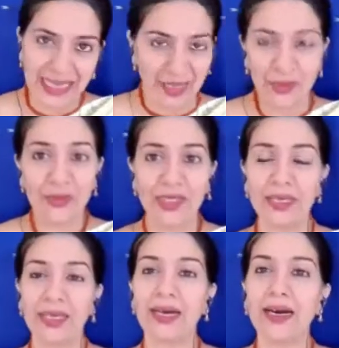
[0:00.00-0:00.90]
Now,
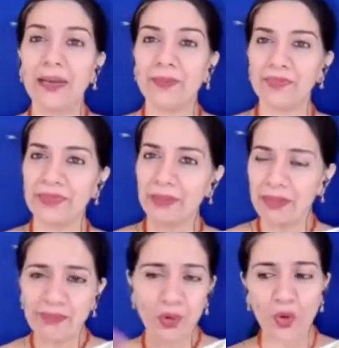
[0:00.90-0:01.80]

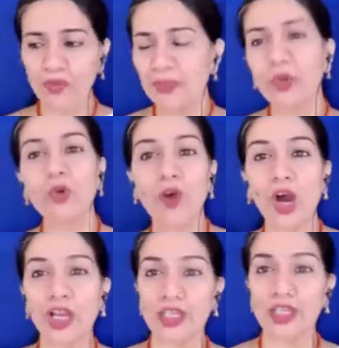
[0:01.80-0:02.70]
before we move
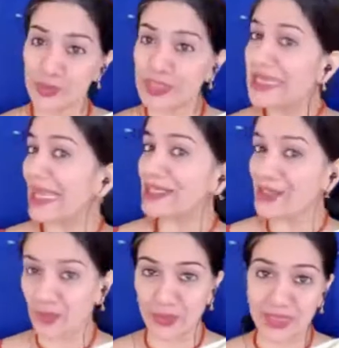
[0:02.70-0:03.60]
on to the next
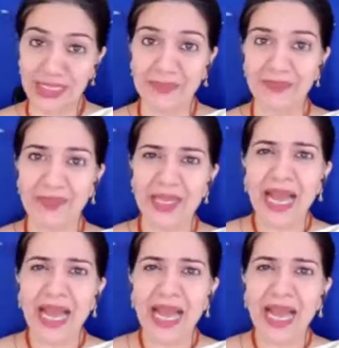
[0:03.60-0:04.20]
story,